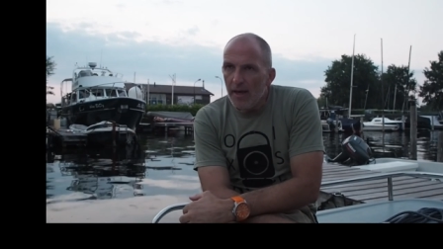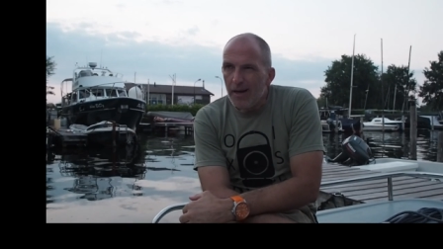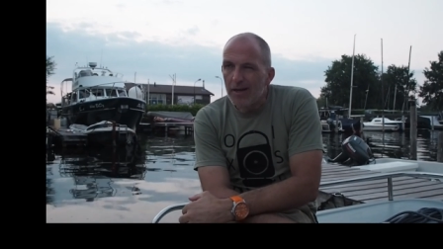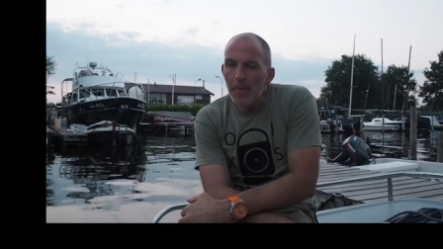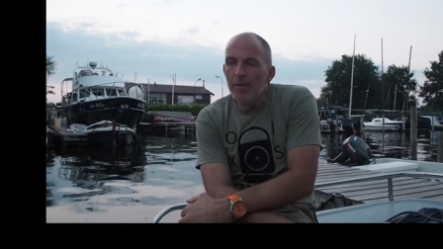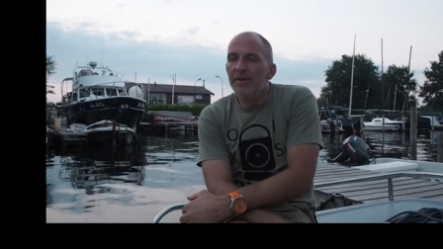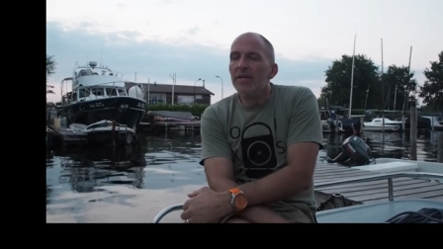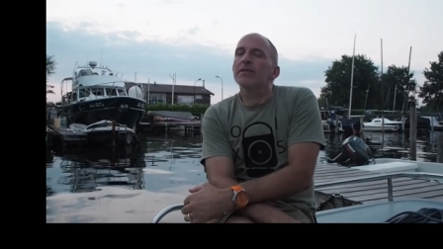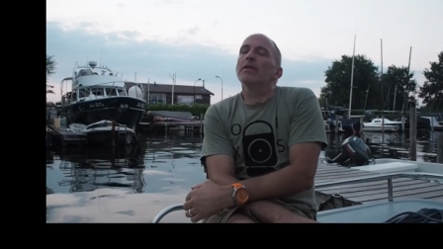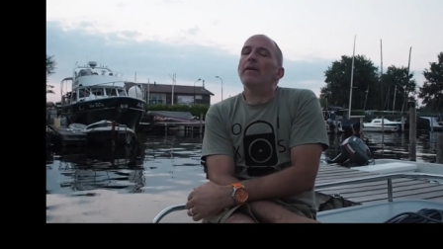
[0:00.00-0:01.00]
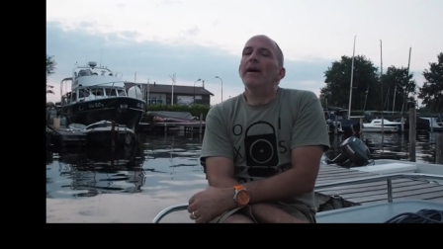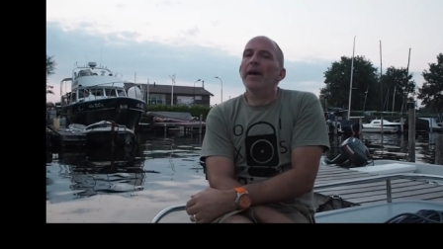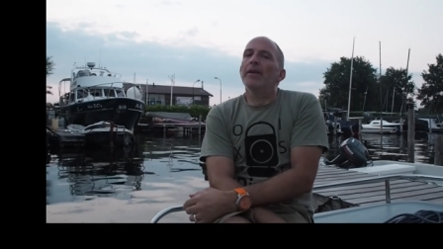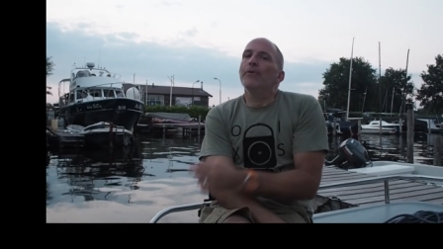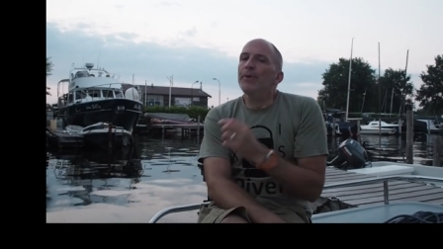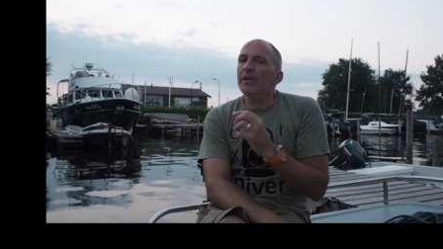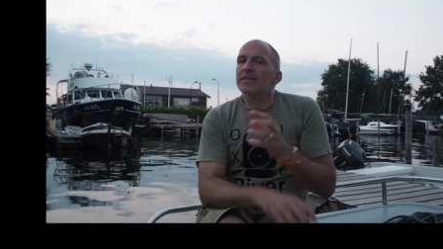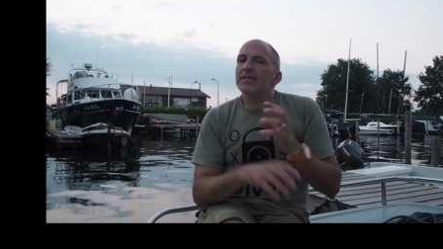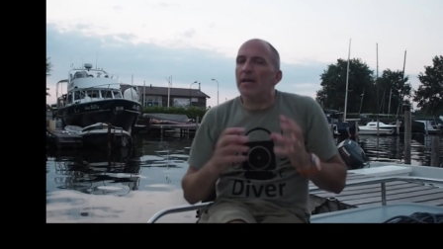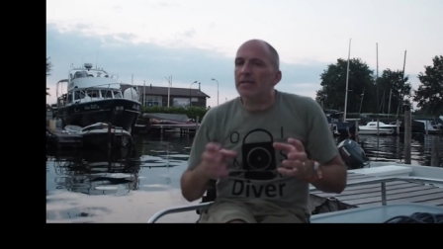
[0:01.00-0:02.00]
a couple of years ago, I had a real
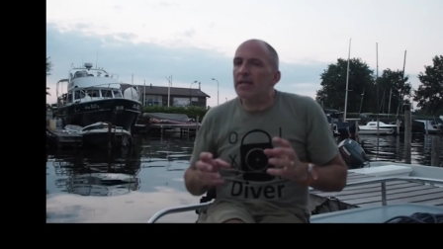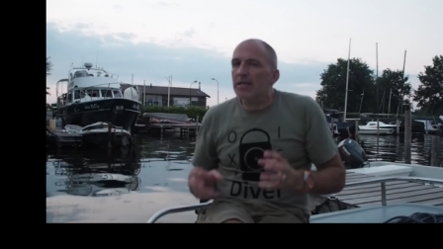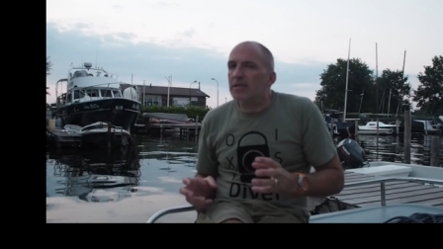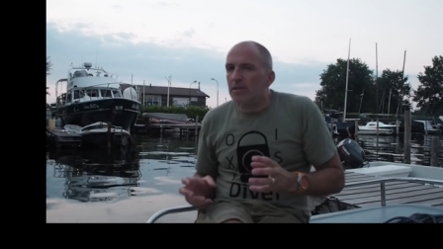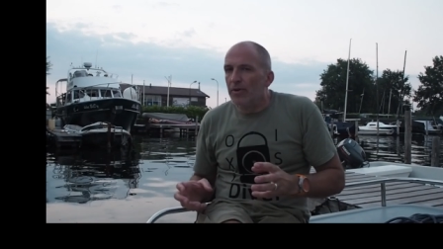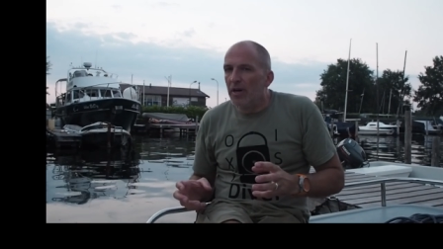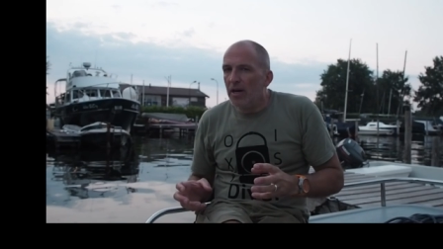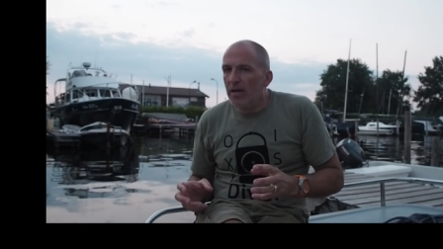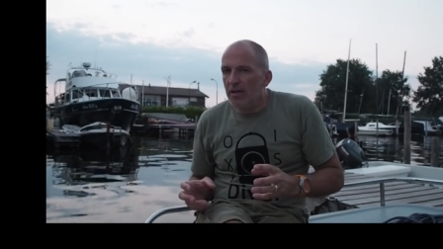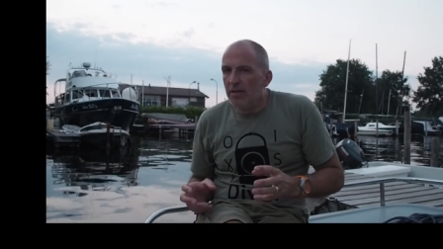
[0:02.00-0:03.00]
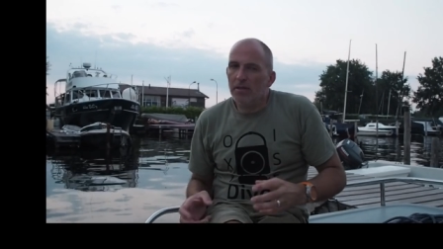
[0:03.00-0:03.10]
side scan sonar,